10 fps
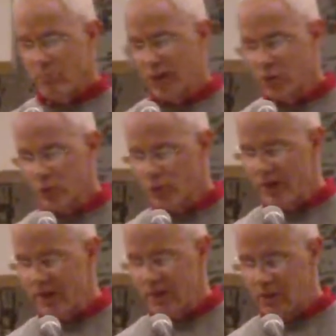Much was
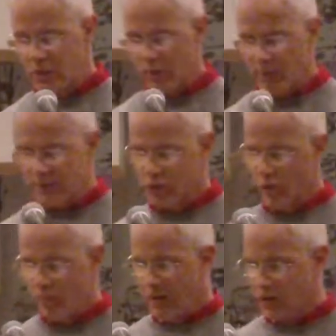written, and deservedly
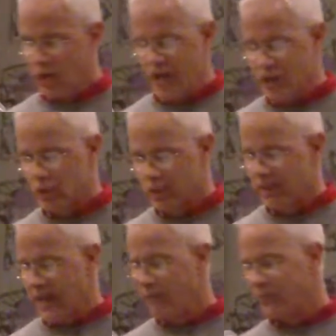so, about Josh at
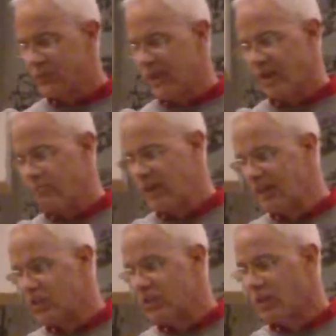the time of his death.
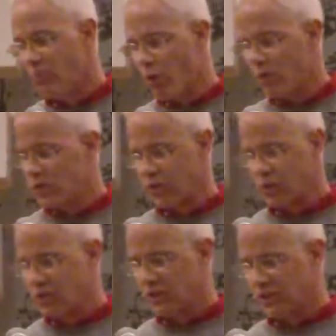Many still mourn
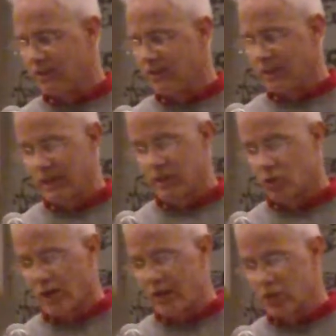such a significant
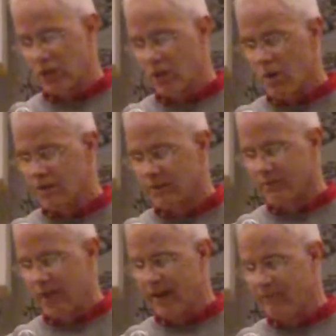and tragic loss
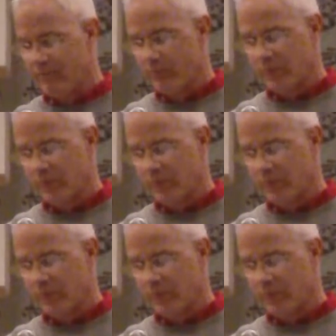of life.